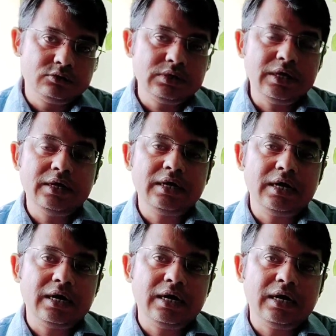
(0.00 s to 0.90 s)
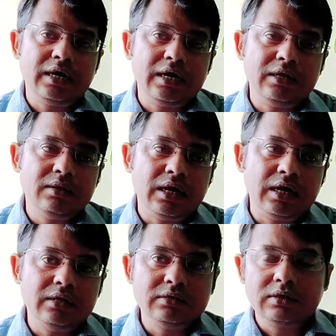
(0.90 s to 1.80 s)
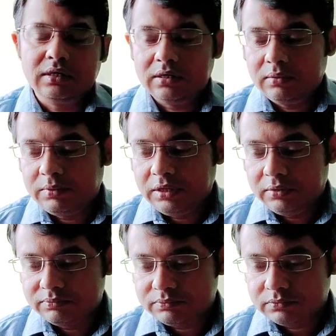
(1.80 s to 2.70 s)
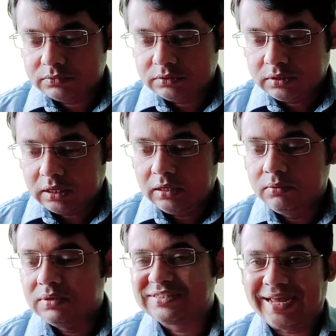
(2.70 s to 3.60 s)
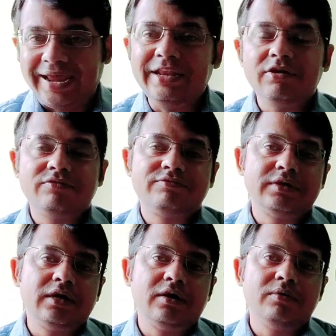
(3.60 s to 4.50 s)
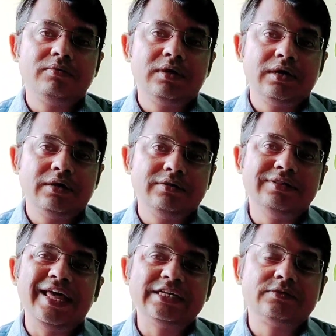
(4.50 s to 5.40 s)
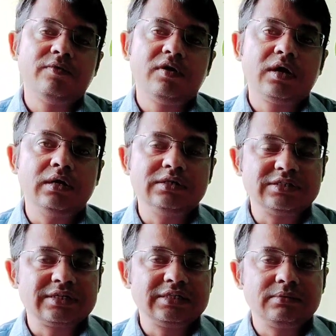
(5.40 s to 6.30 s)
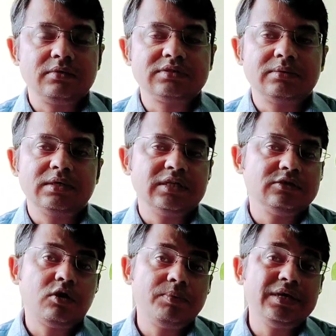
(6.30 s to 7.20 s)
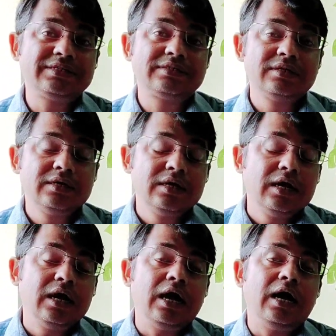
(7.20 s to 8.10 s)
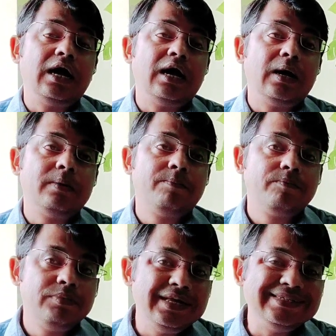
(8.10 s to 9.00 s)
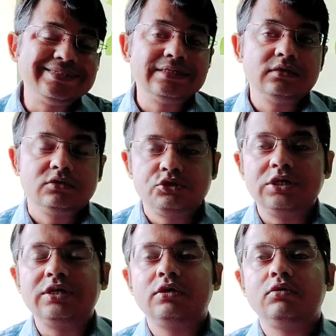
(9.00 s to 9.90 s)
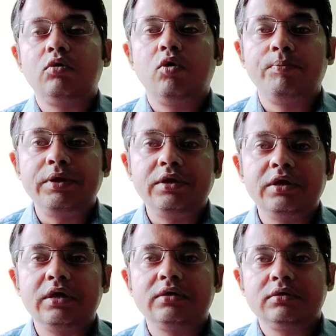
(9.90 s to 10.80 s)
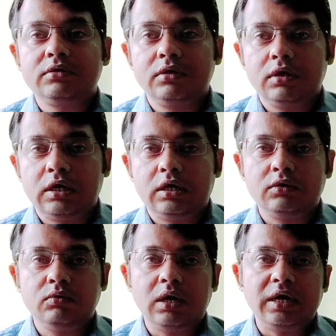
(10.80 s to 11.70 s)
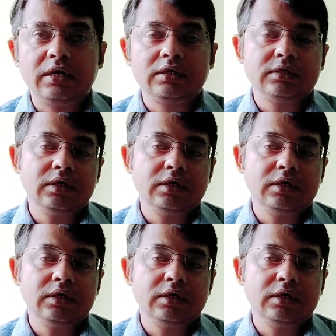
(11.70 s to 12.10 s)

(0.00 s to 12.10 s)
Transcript: today I'll be signing off now. In next vlog, I'll discuss about some other topics. uh, Please share your opinion, do like,